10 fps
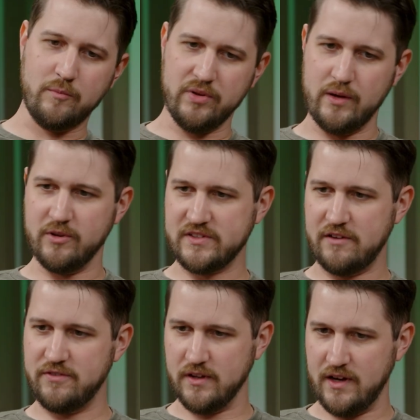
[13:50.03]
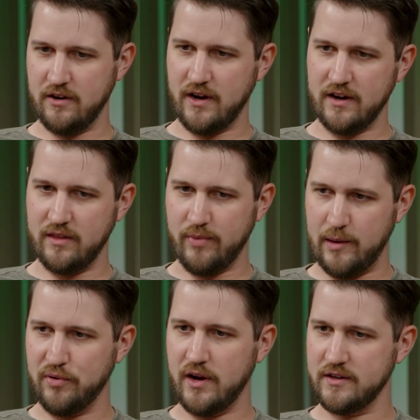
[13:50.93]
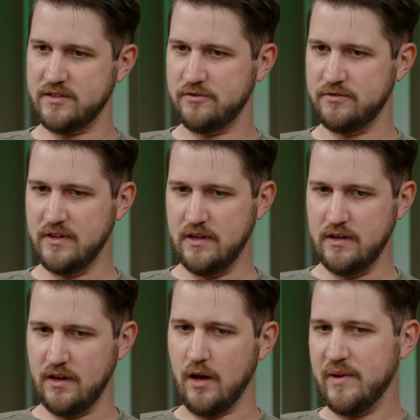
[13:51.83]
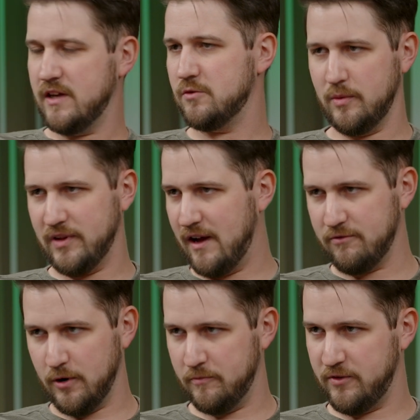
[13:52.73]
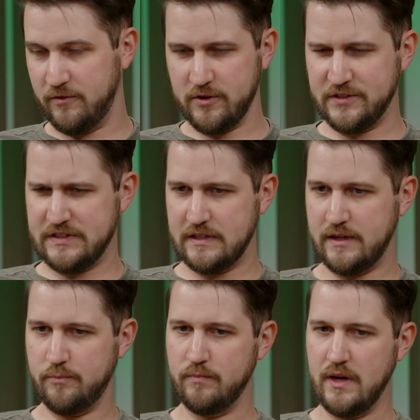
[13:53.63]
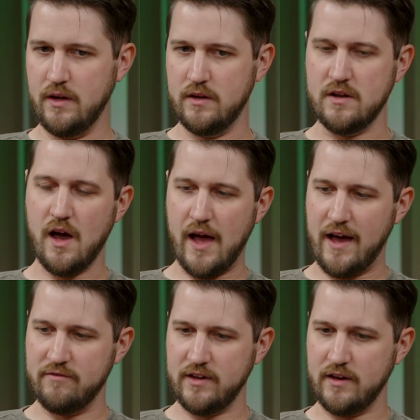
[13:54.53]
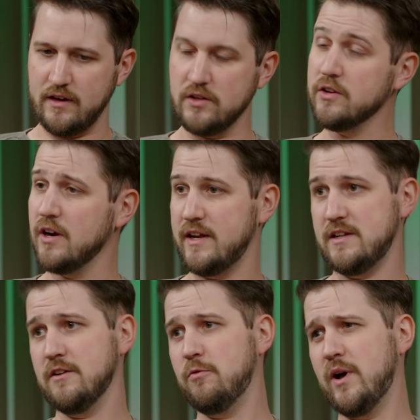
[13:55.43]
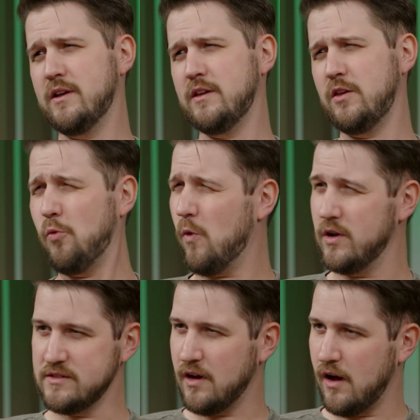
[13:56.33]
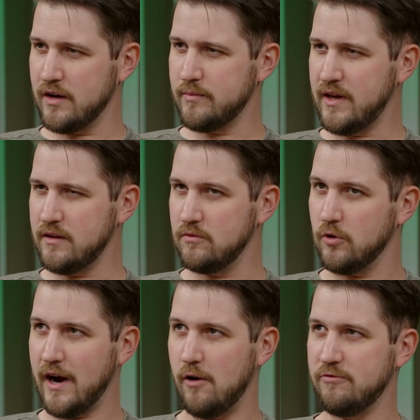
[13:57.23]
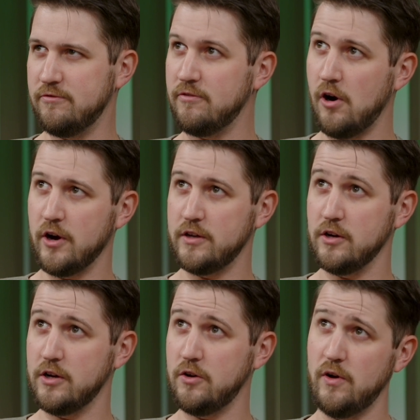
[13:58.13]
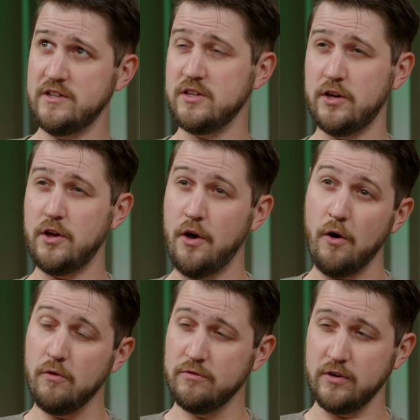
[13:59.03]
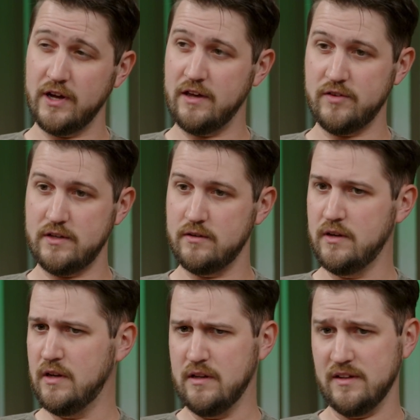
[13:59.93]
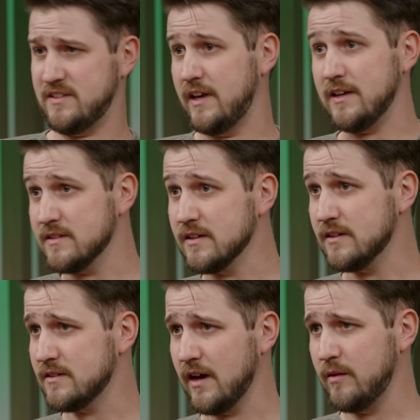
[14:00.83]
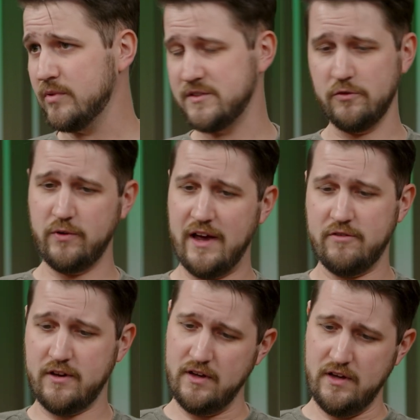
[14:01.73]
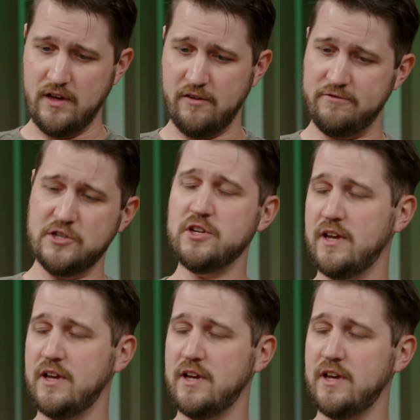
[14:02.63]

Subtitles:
playbooks, I feel like, are kind of the byproduct of coming into a platform for the first time, not having a clear idea of what you want to automate or how far you're going to go for a given, let's say, incident type. So if we have a phishing